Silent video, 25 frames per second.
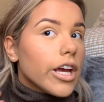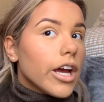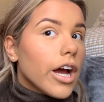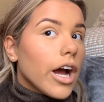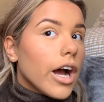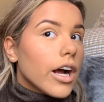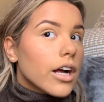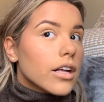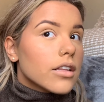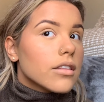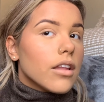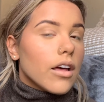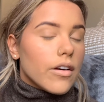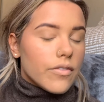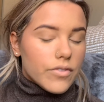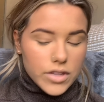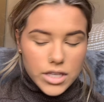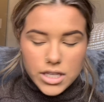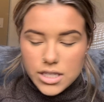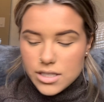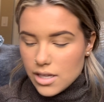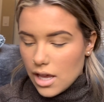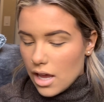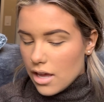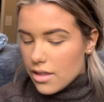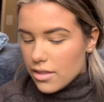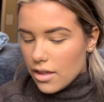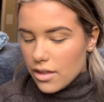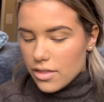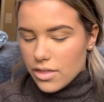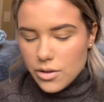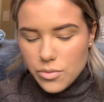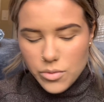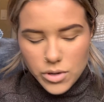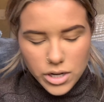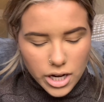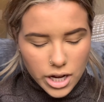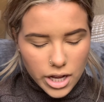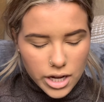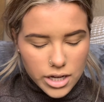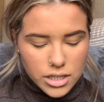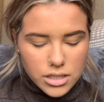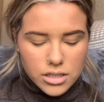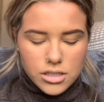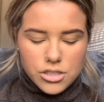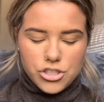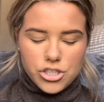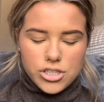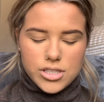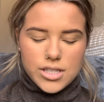I love these. I thought they were kind
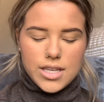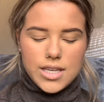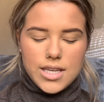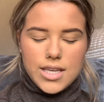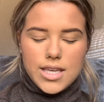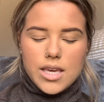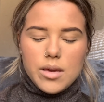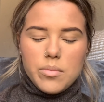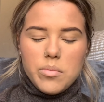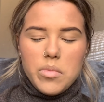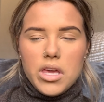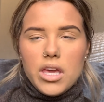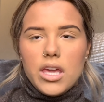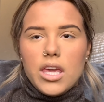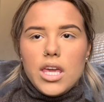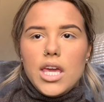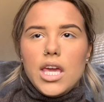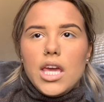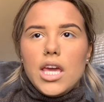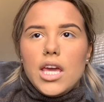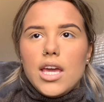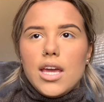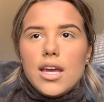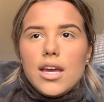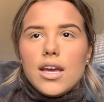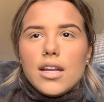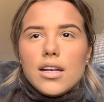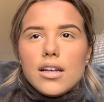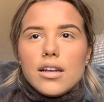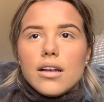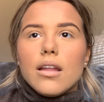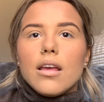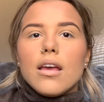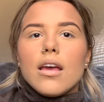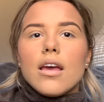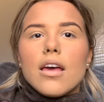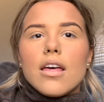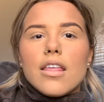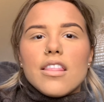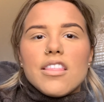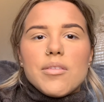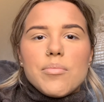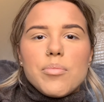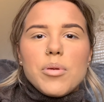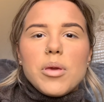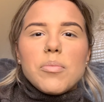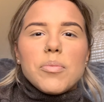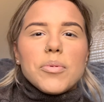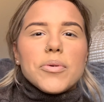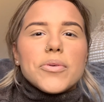of just like gimmicky, and the
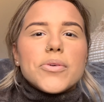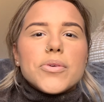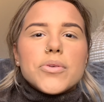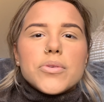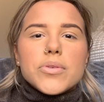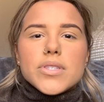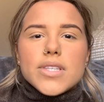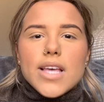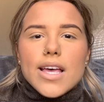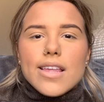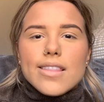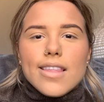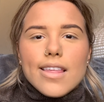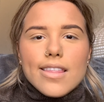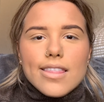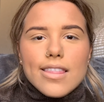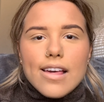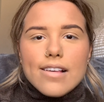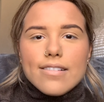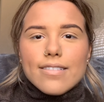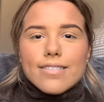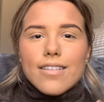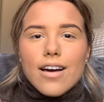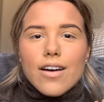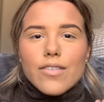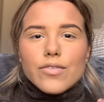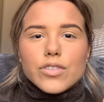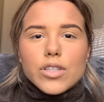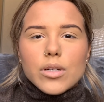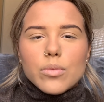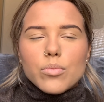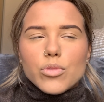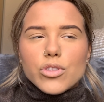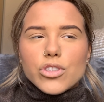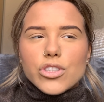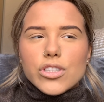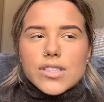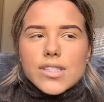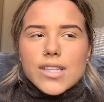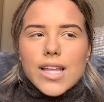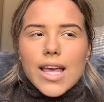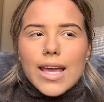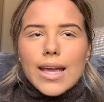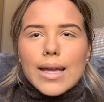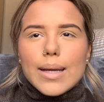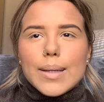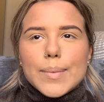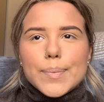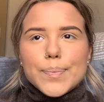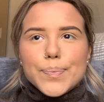people who said that they loved them are just
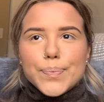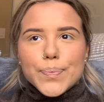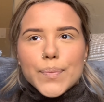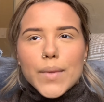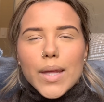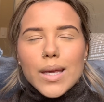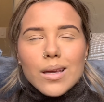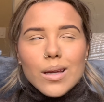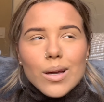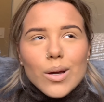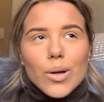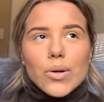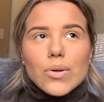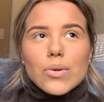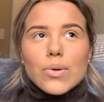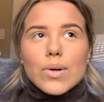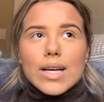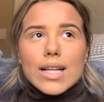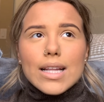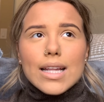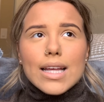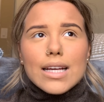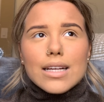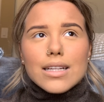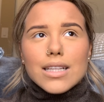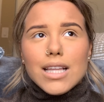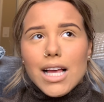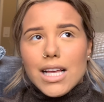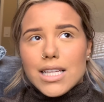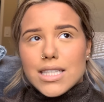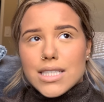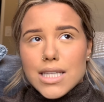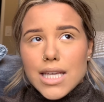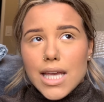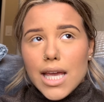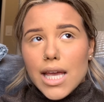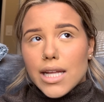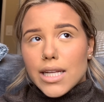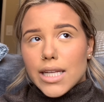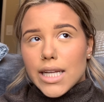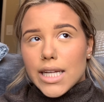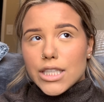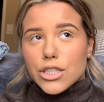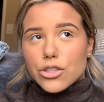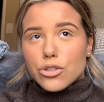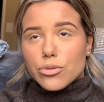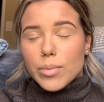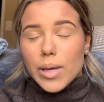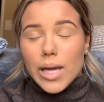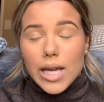like, oh, I like glossy
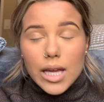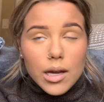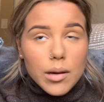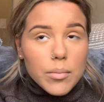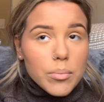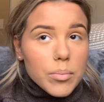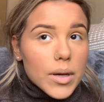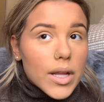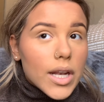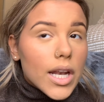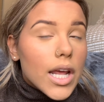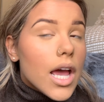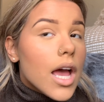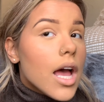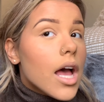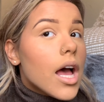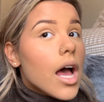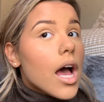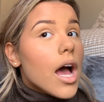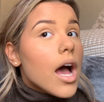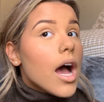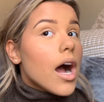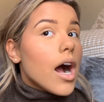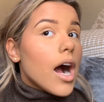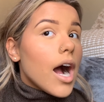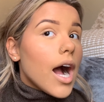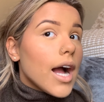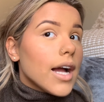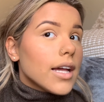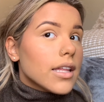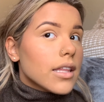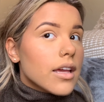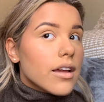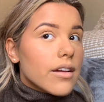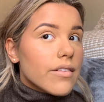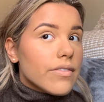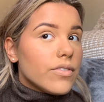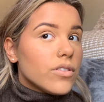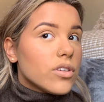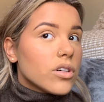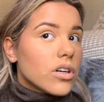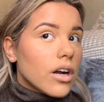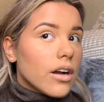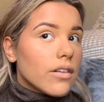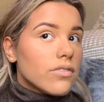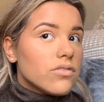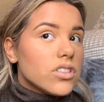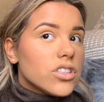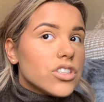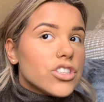natural makeup, but I like full
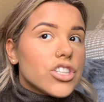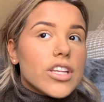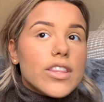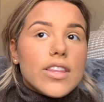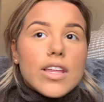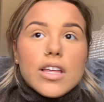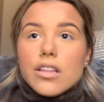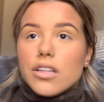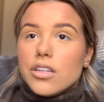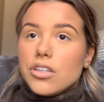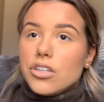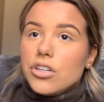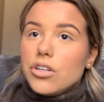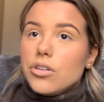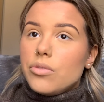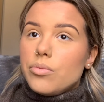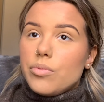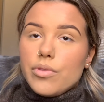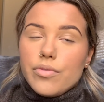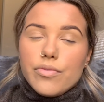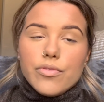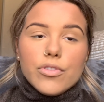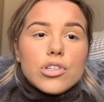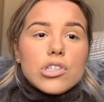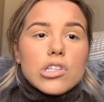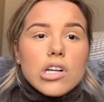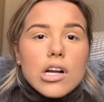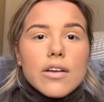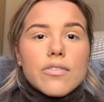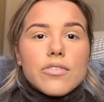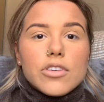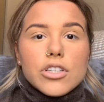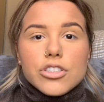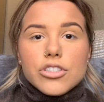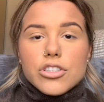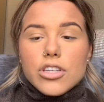coverage and they look good with full coverage.